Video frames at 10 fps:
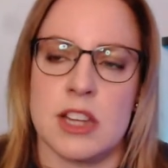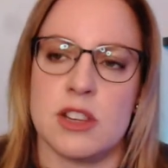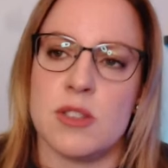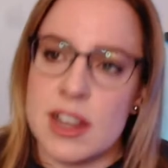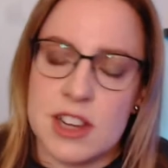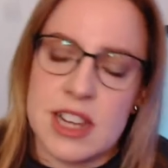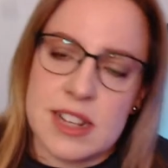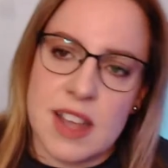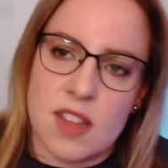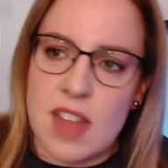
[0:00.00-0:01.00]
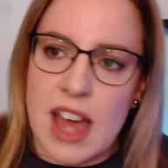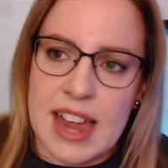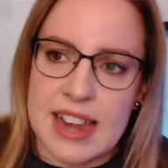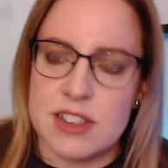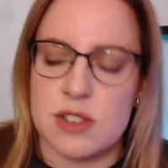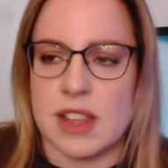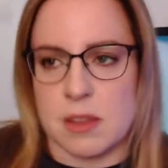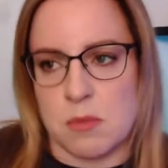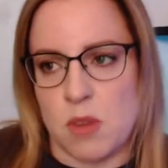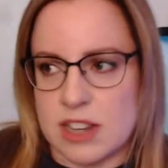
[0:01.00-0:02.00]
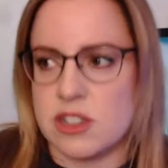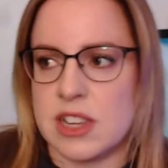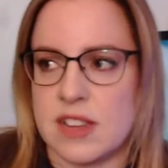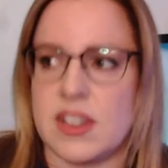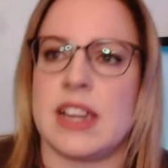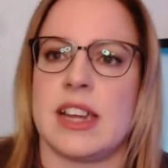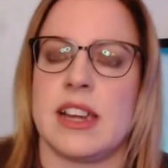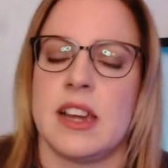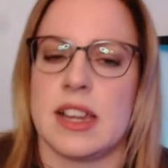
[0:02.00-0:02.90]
Do you let your kids online? Do you let them watch TV?